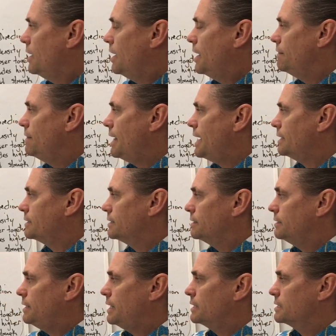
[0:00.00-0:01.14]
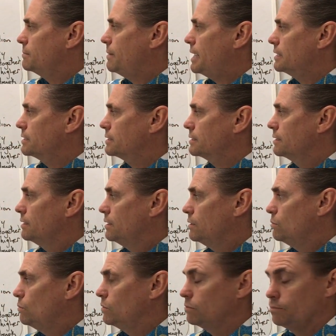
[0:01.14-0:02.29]
And that test mass,
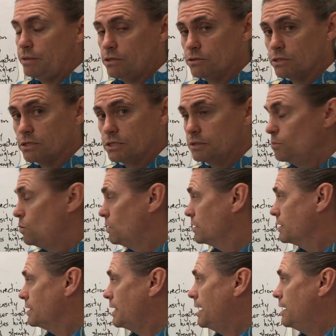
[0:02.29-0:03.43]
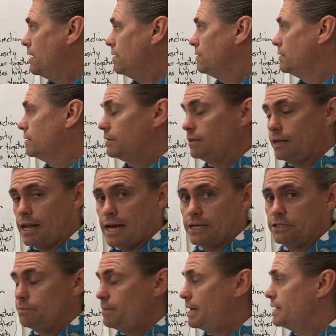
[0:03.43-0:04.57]
because it's smaller than our
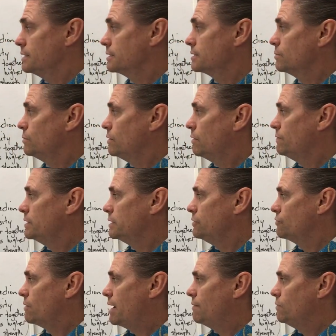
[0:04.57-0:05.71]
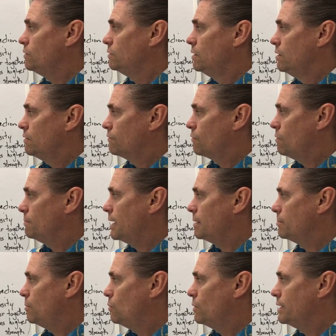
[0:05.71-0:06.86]
larger mass, will obviously travel from
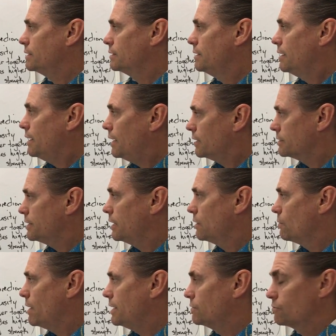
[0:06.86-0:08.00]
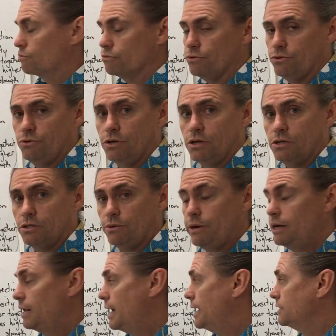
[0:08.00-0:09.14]
that point, accelerate through to
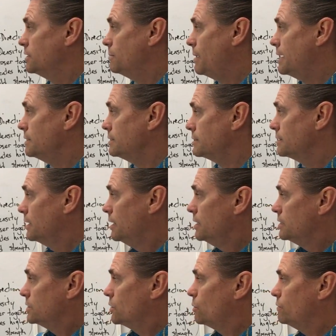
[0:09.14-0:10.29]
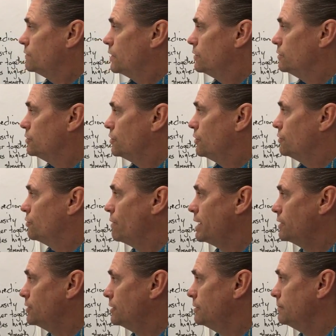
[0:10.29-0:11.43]
our larger mass. So we've shown
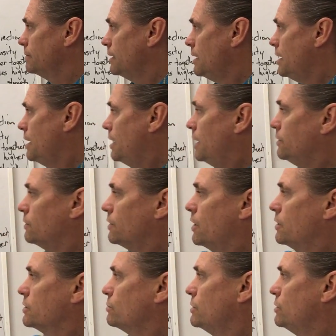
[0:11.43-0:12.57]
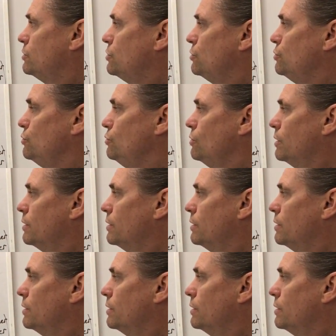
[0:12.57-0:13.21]
direction, and you'll notice with two